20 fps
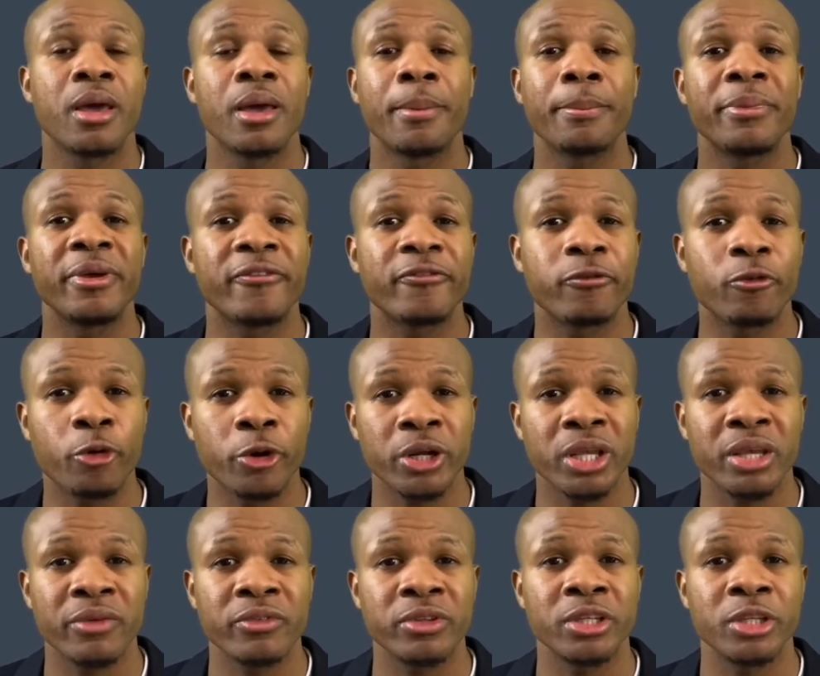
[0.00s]
before
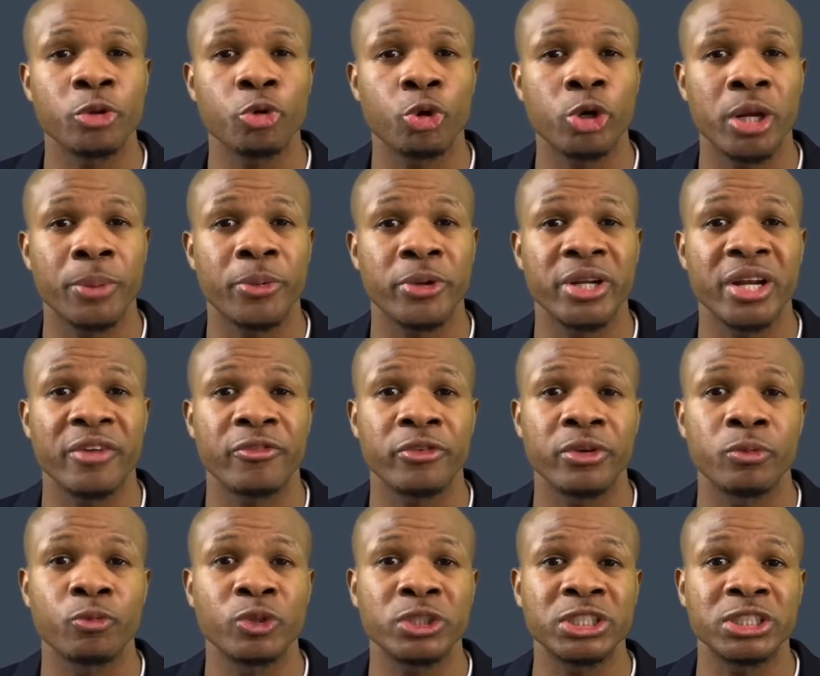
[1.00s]
giving the
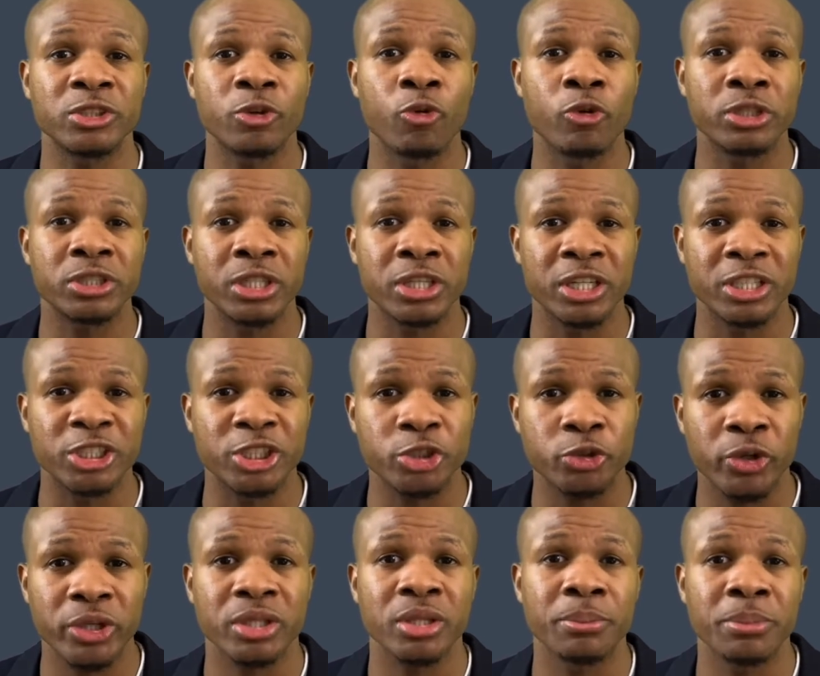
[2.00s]
norepinephrine, which is going to
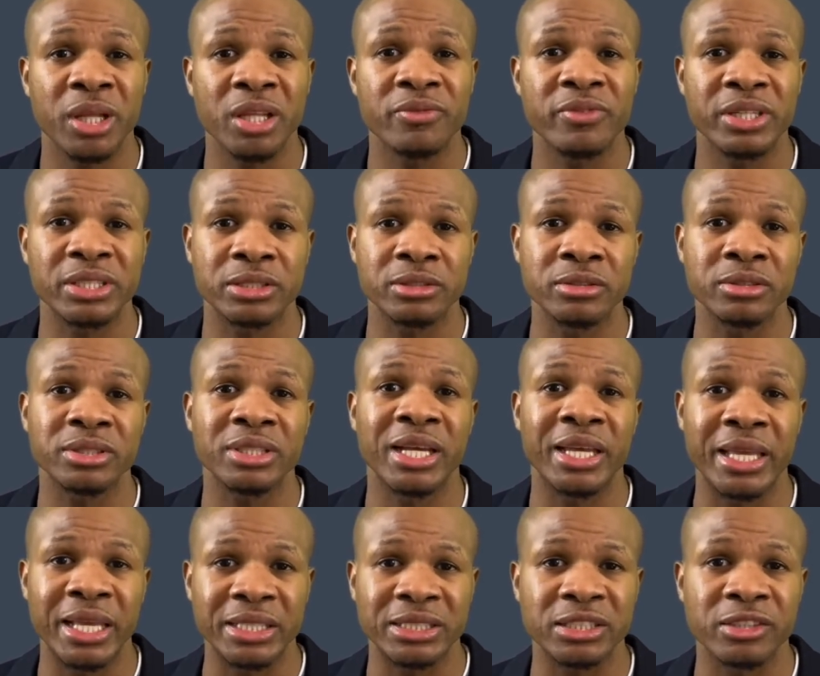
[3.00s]
constrict the blood vessels
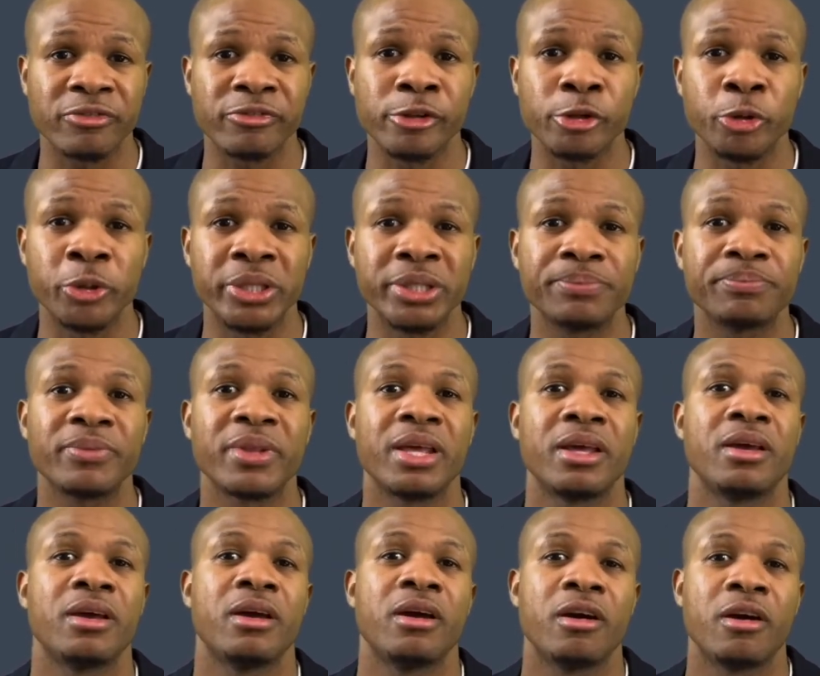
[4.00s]
against the fluid.
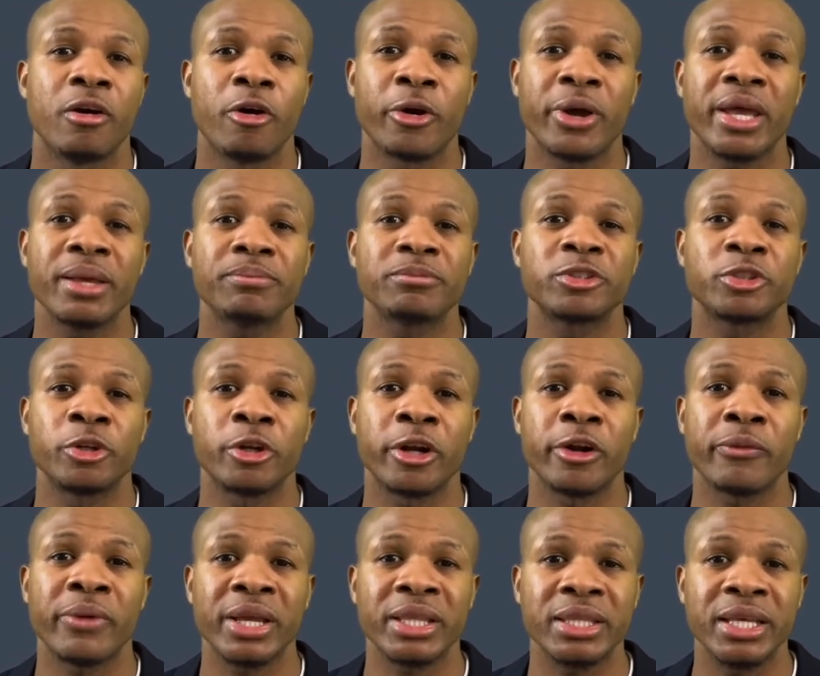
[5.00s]
Okay, so the
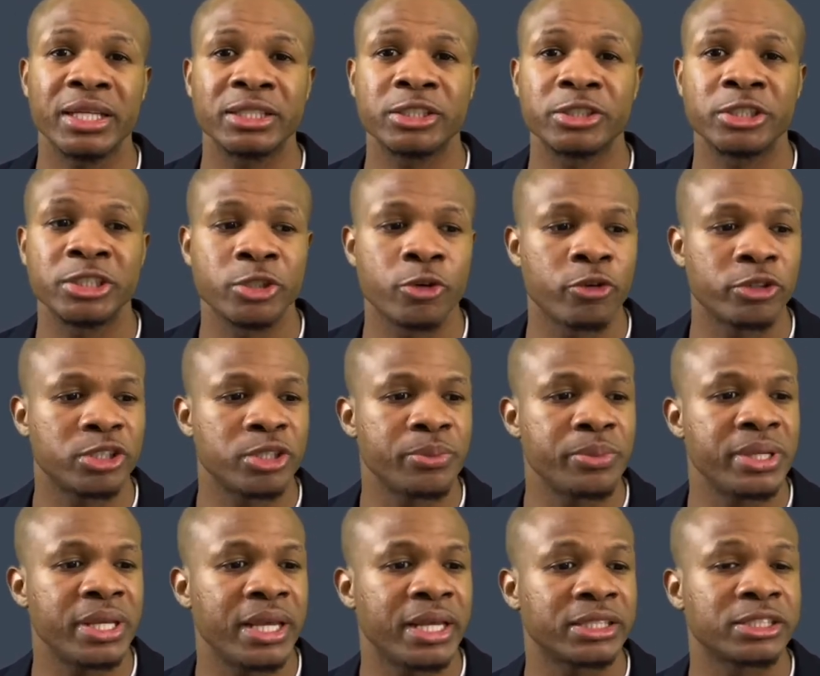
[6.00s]
correct answer is going to
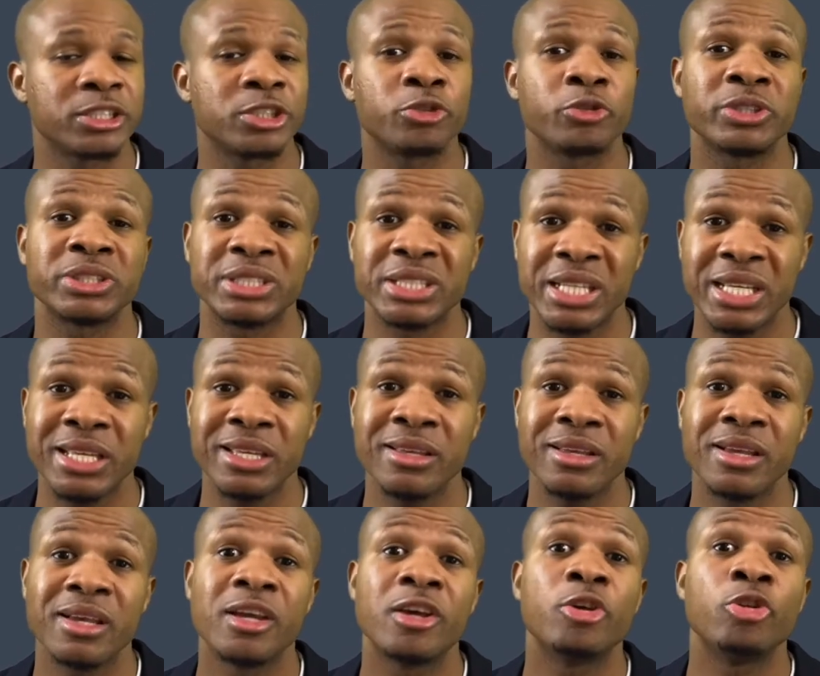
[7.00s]
be answer choice D,
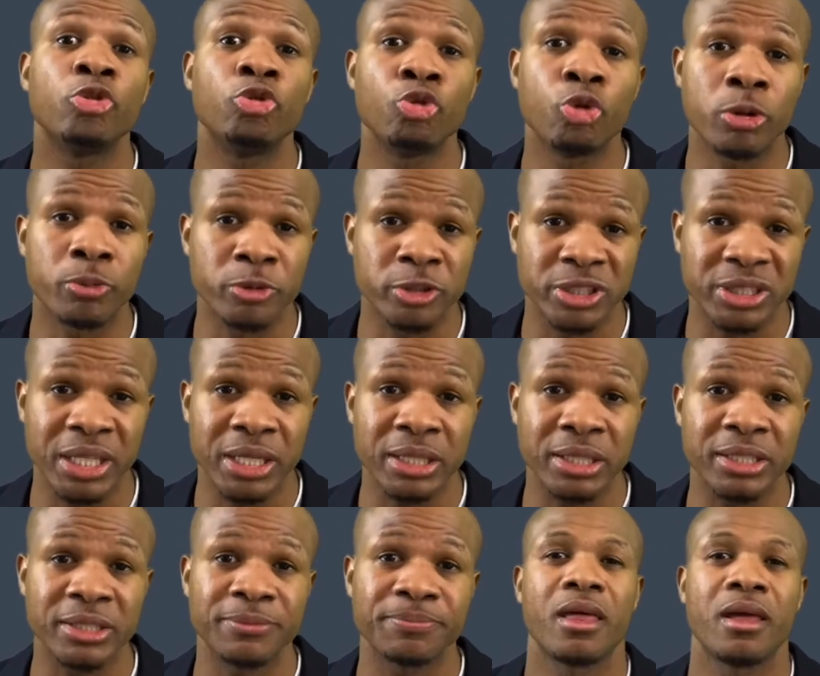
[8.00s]
normal
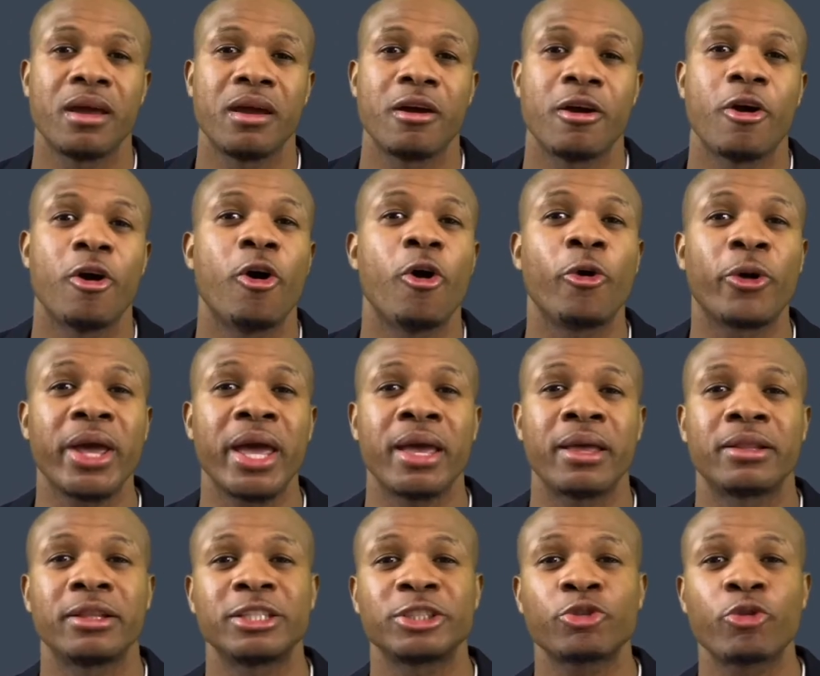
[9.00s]
saline. Okay,
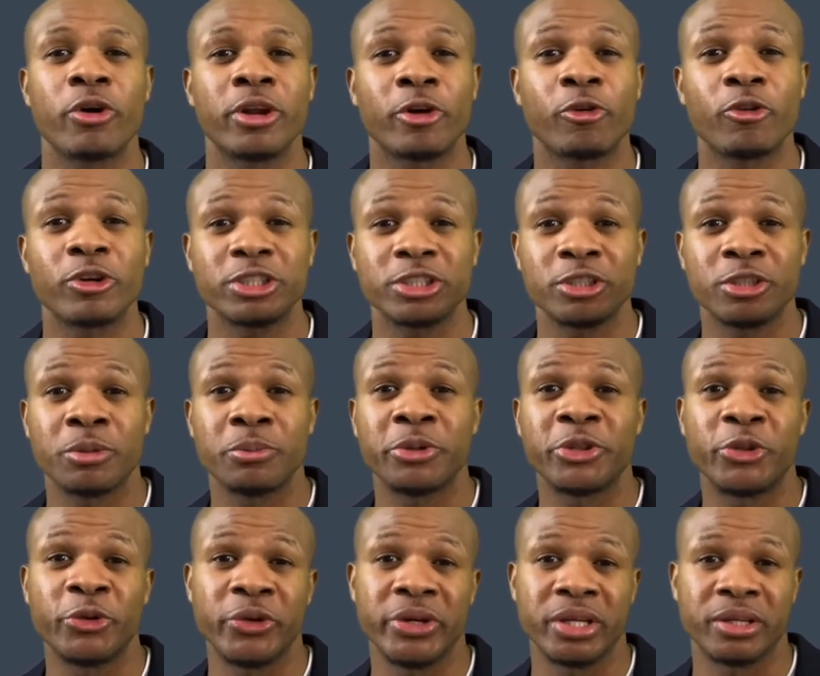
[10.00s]
let's go on to question number
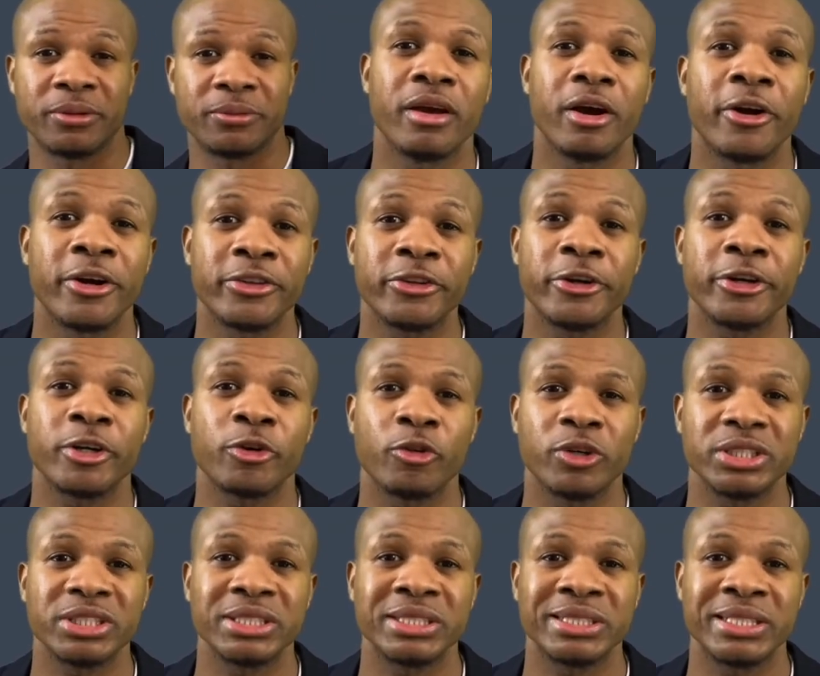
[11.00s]
3. Our third
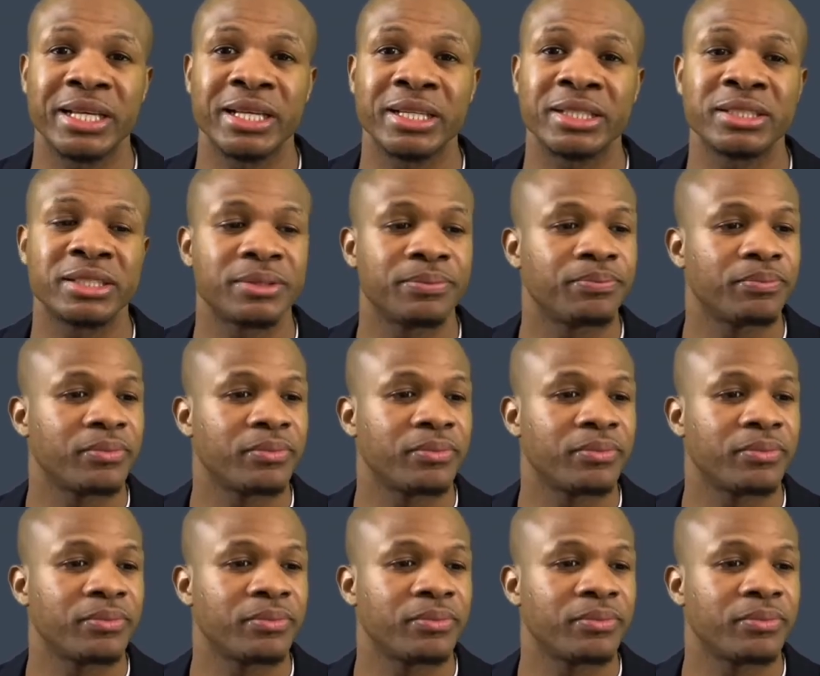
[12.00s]
question says,